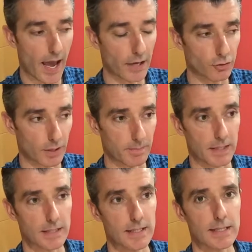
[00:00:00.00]
drink
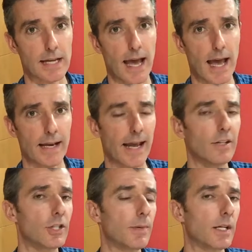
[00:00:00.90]
mixes and
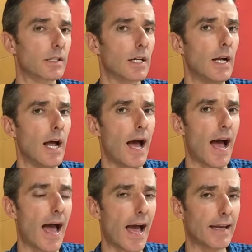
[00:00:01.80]
energy bars,
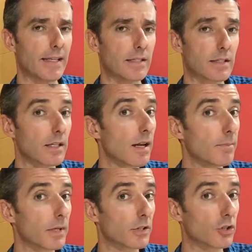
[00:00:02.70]
and it is the
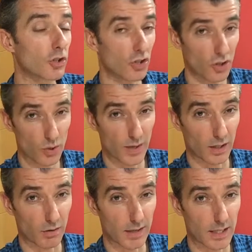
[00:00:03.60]
#2
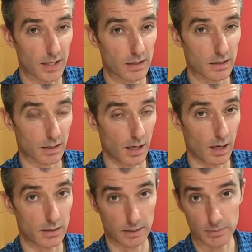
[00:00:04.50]
ingredient,
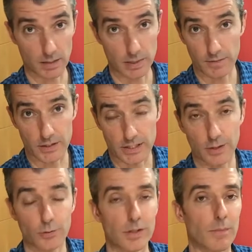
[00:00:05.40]
sometimes even
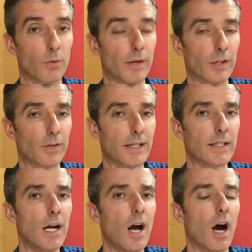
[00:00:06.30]
still the #1 ingredient,
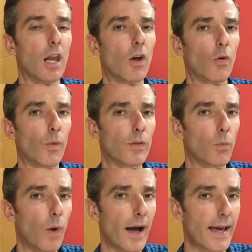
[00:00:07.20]
along with
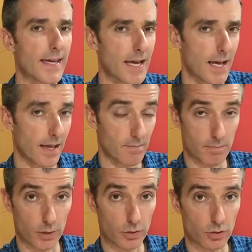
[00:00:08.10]
whey in
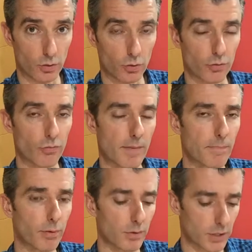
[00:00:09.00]
most ordinary
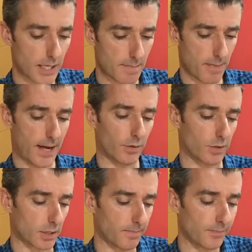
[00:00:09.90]
protein powders.